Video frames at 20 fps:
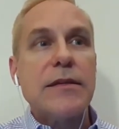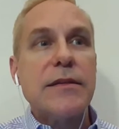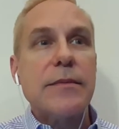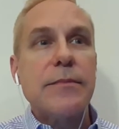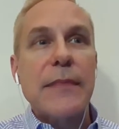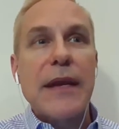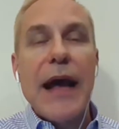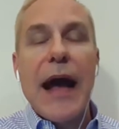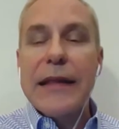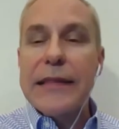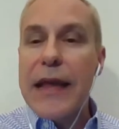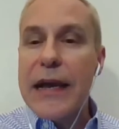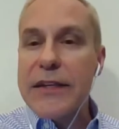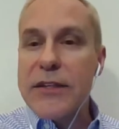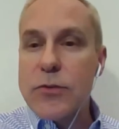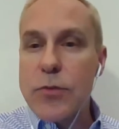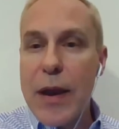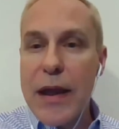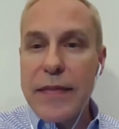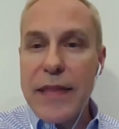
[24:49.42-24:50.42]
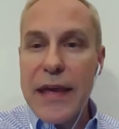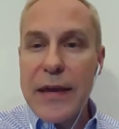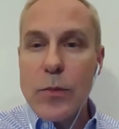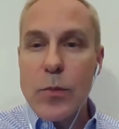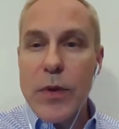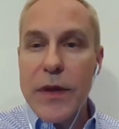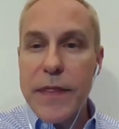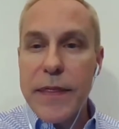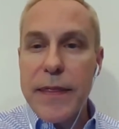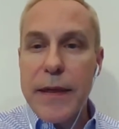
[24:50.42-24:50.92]
guidelines around
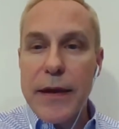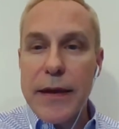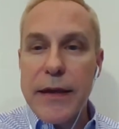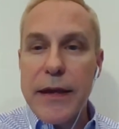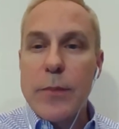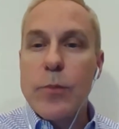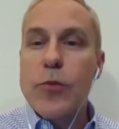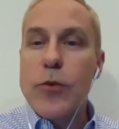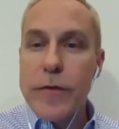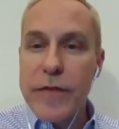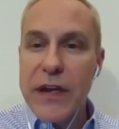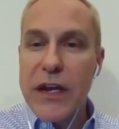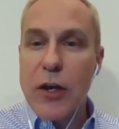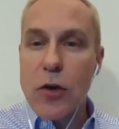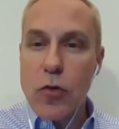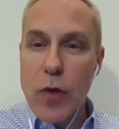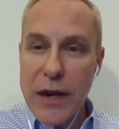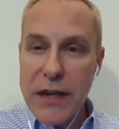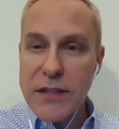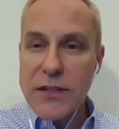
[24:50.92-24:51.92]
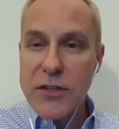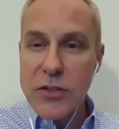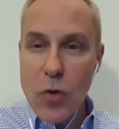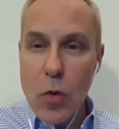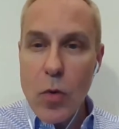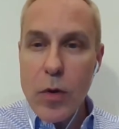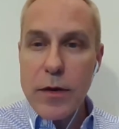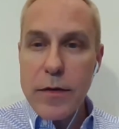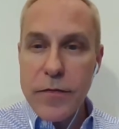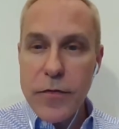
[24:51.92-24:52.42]
that with improving a credit
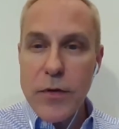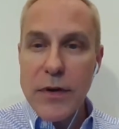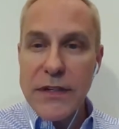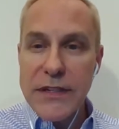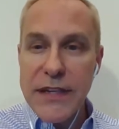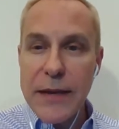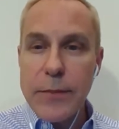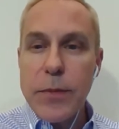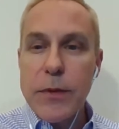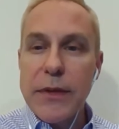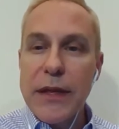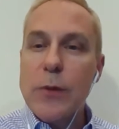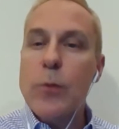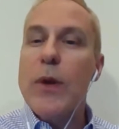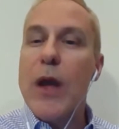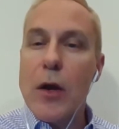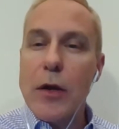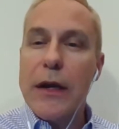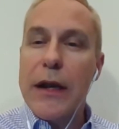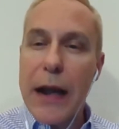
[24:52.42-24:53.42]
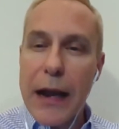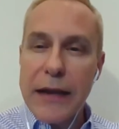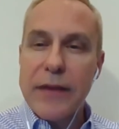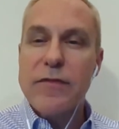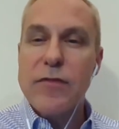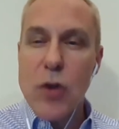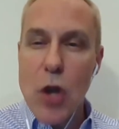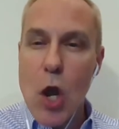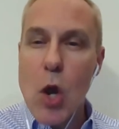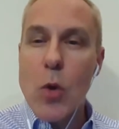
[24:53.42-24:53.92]
score, for example. Like, we all kind
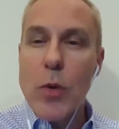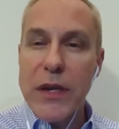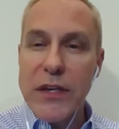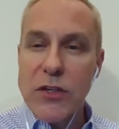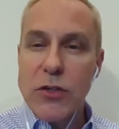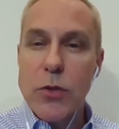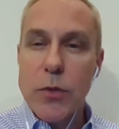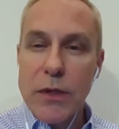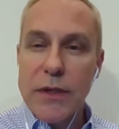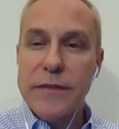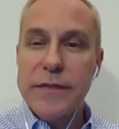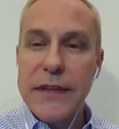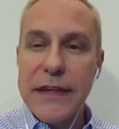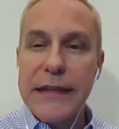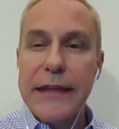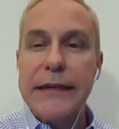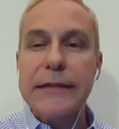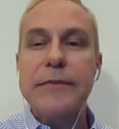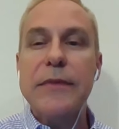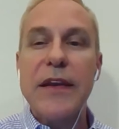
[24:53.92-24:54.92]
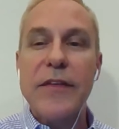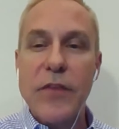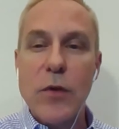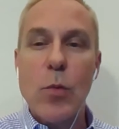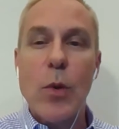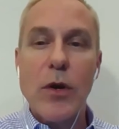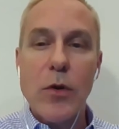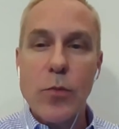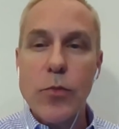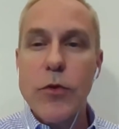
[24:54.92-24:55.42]
of know intuitively, like, if
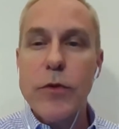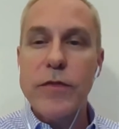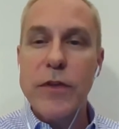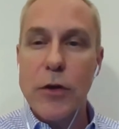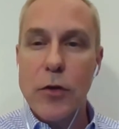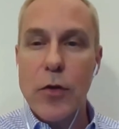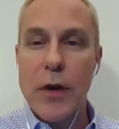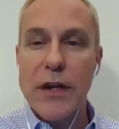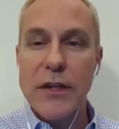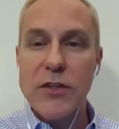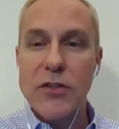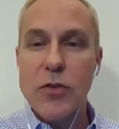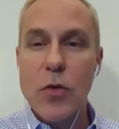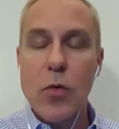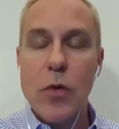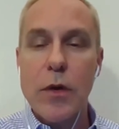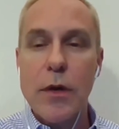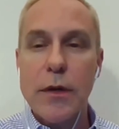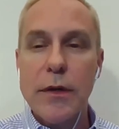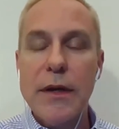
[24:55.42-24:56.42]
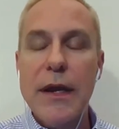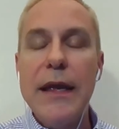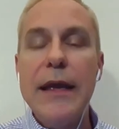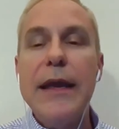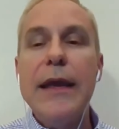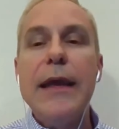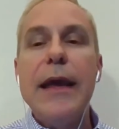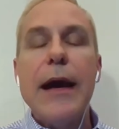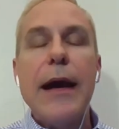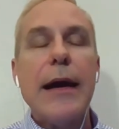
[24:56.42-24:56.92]
you want to improve your credit score,
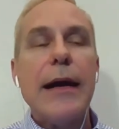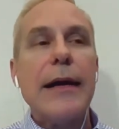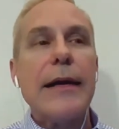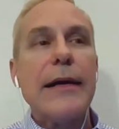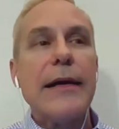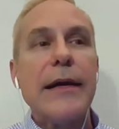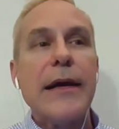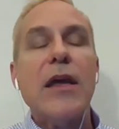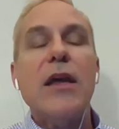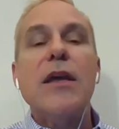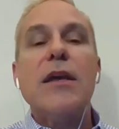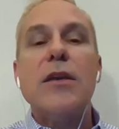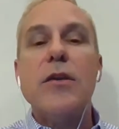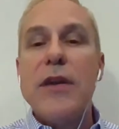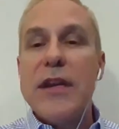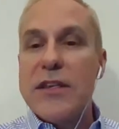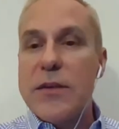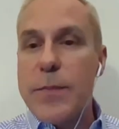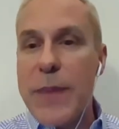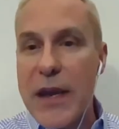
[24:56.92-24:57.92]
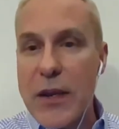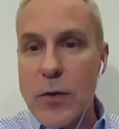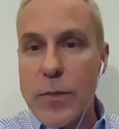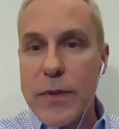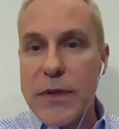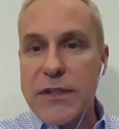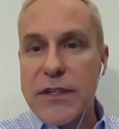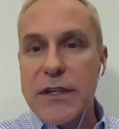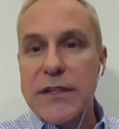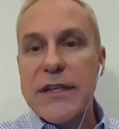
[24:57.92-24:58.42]
you need to pay your
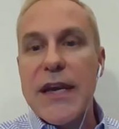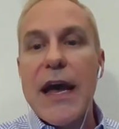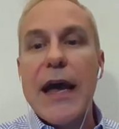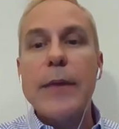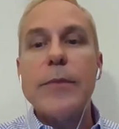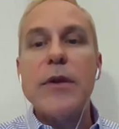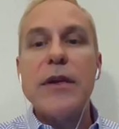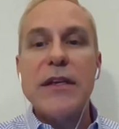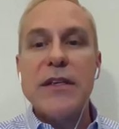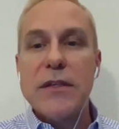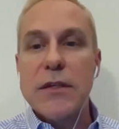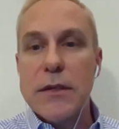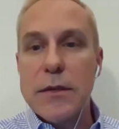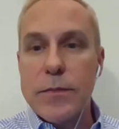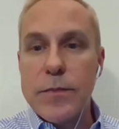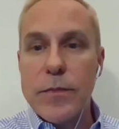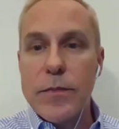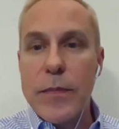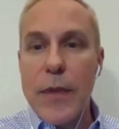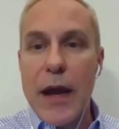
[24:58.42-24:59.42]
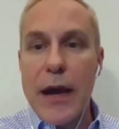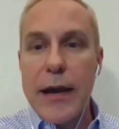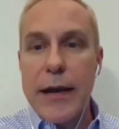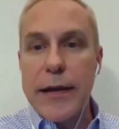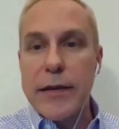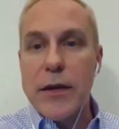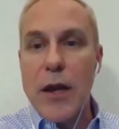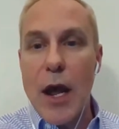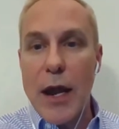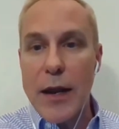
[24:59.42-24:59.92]
bills on time. You need to
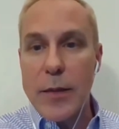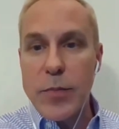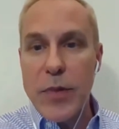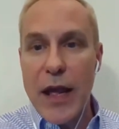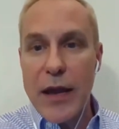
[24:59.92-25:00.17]
not